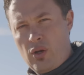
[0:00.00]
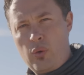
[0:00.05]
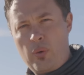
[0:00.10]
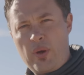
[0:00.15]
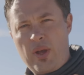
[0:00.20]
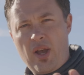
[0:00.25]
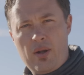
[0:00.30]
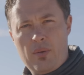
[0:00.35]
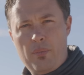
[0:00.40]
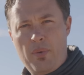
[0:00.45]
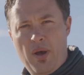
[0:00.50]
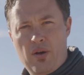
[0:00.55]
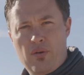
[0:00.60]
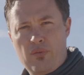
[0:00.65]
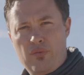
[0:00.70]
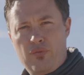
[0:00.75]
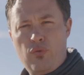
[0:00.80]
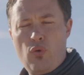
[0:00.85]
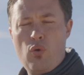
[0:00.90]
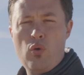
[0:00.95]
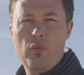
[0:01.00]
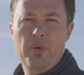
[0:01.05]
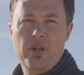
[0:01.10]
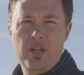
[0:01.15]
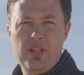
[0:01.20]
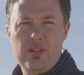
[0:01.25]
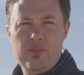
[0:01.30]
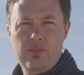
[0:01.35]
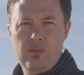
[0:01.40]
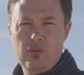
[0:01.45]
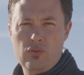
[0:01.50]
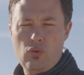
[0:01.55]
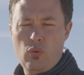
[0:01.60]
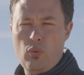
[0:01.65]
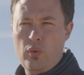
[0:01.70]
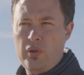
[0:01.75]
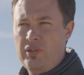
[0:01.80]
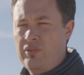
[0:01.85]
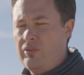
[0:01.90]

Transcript: we got about four minutes and 20